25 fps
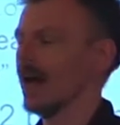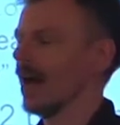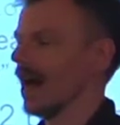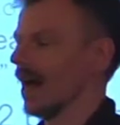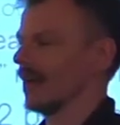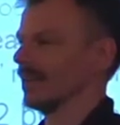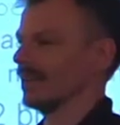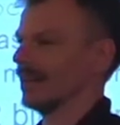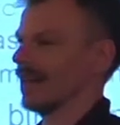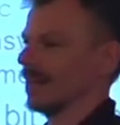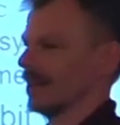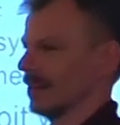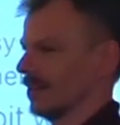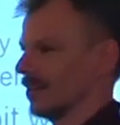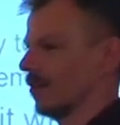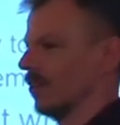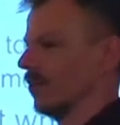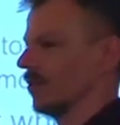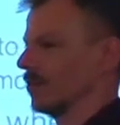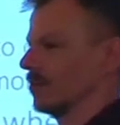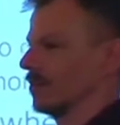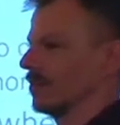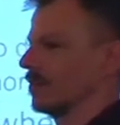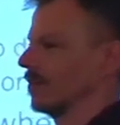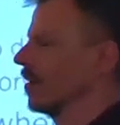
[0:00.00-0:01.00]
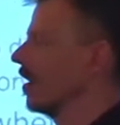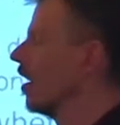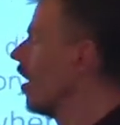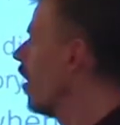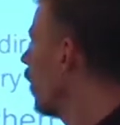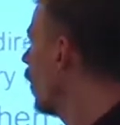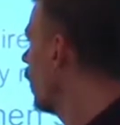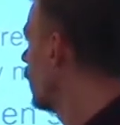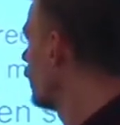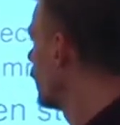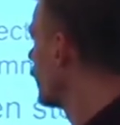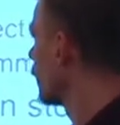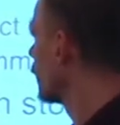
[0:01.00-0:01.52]
And that cost
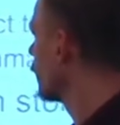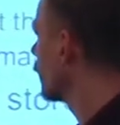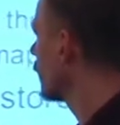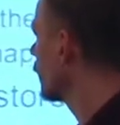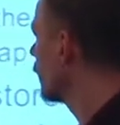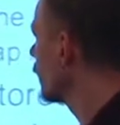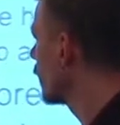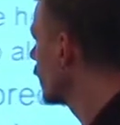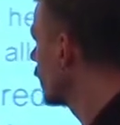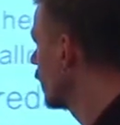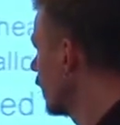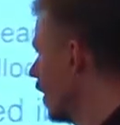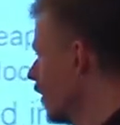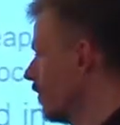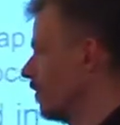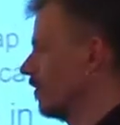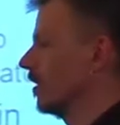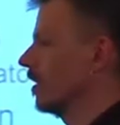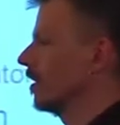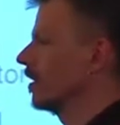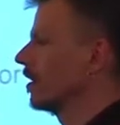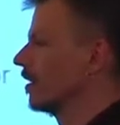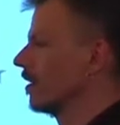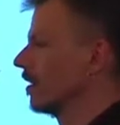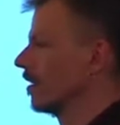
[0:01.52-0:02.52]
almost nothing.